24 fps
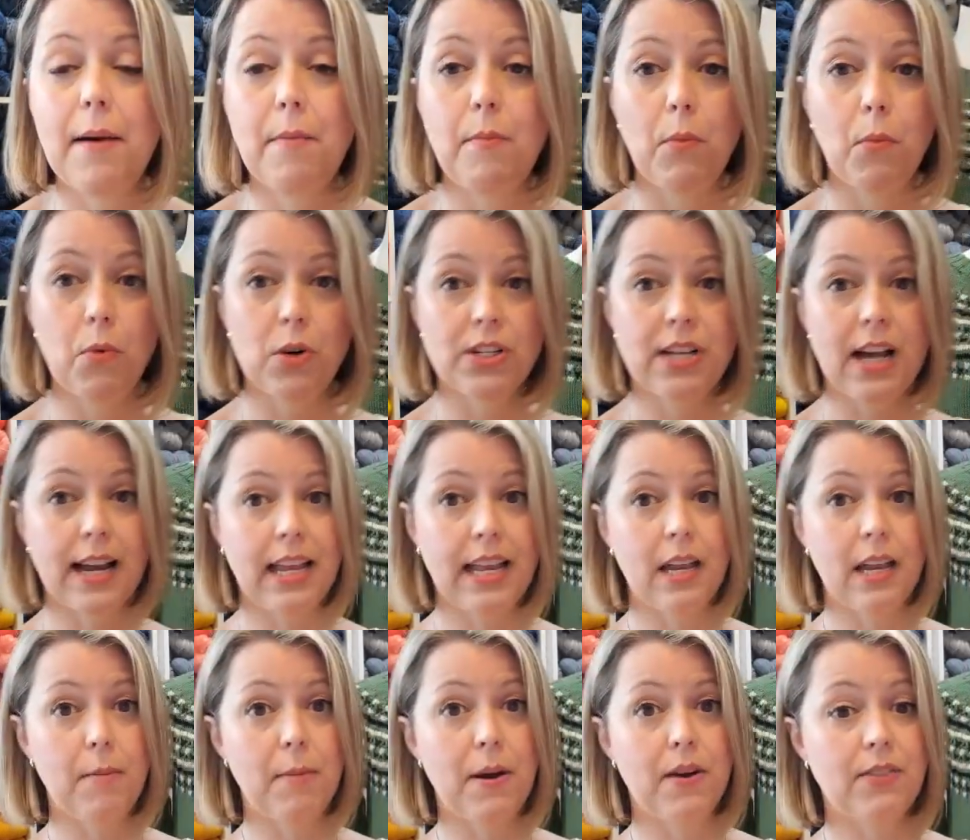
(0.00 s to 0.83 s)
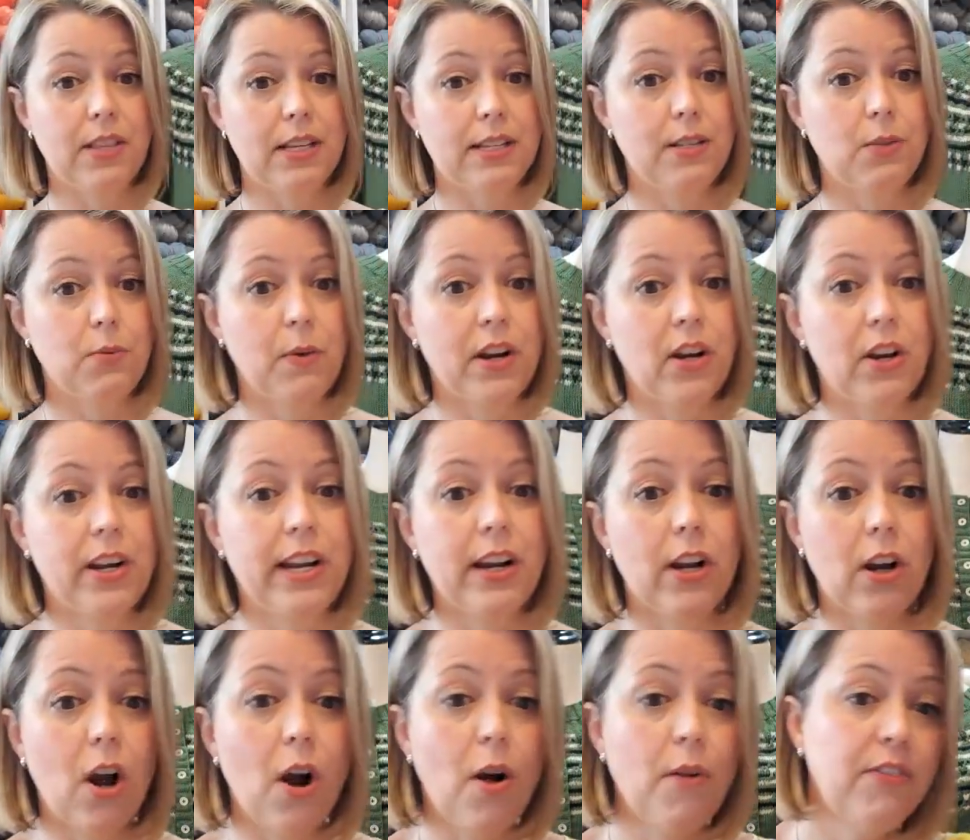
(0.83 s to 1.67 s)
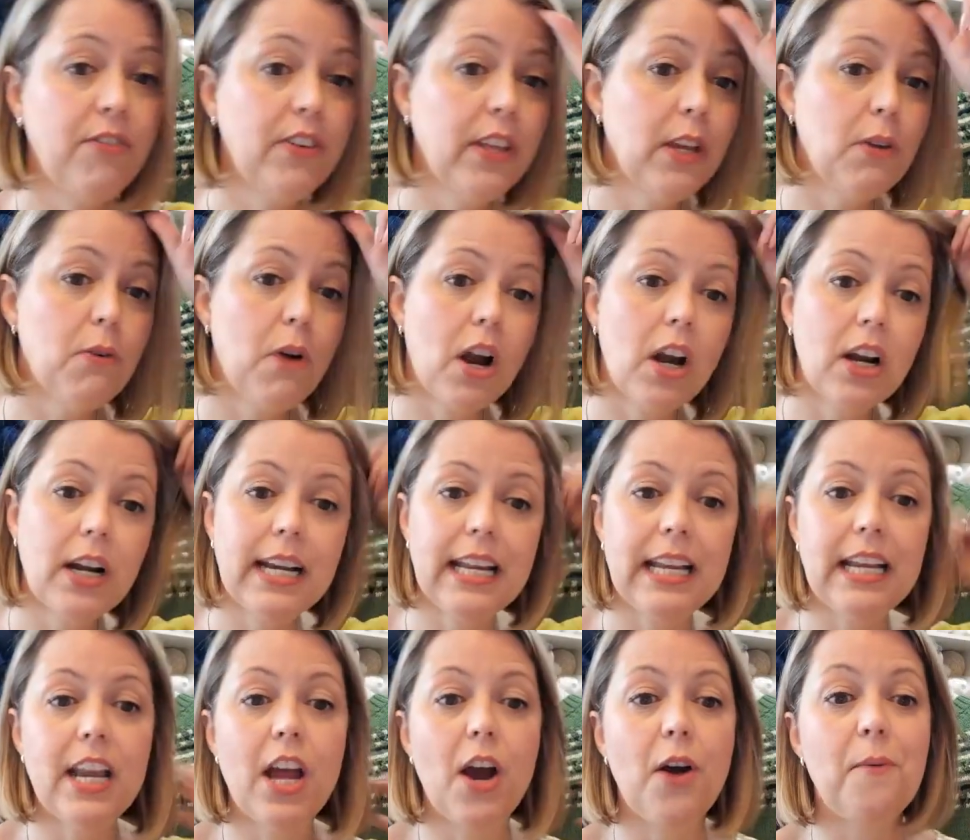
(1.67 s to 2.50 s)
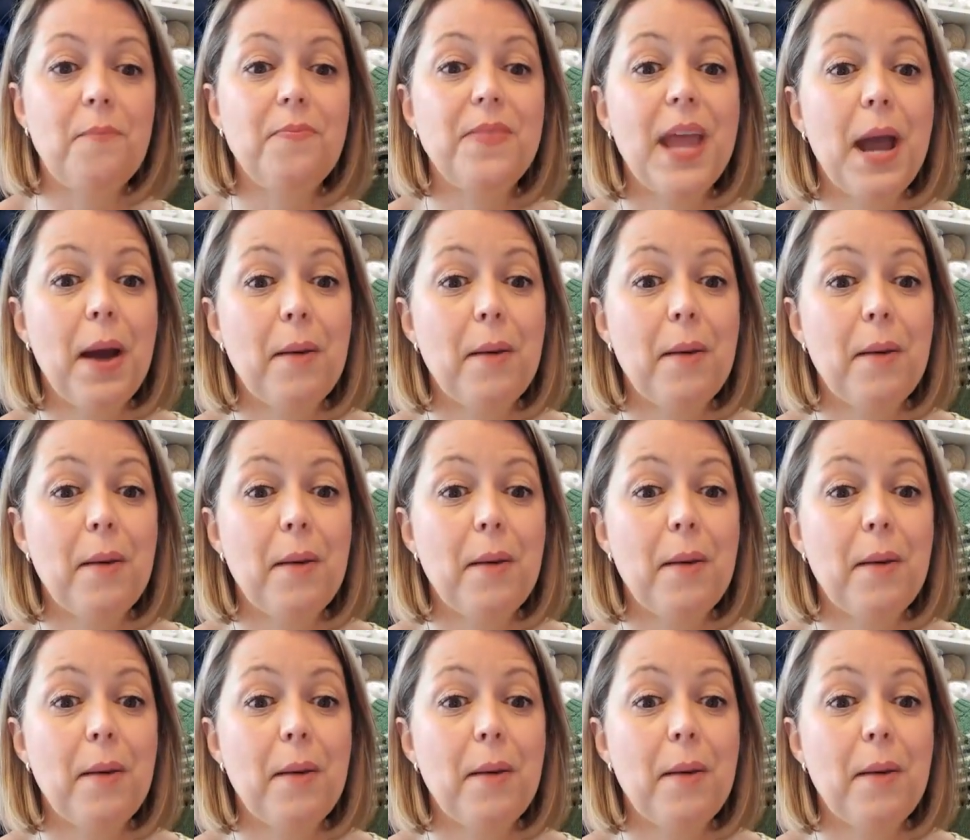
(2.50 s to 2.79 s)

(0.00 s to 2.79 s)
we're talking about this sweater here. Hopefully you already know.